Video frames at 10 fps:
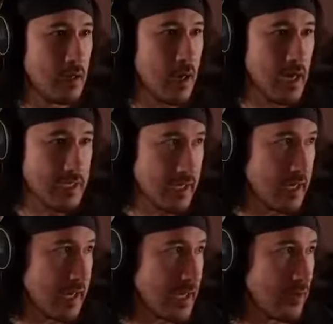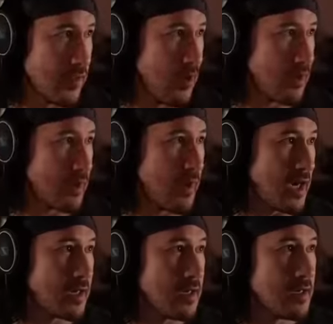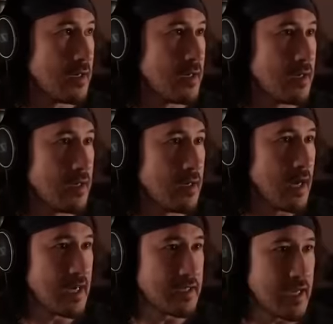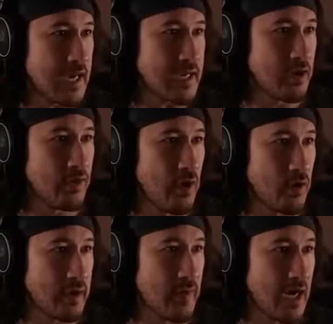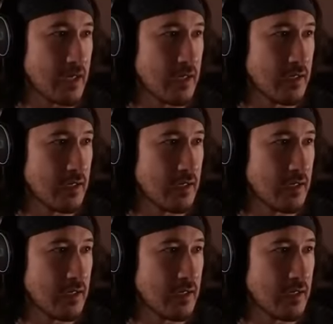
I did it. I killed the hoarding bug. I, I killed the hoarding bug.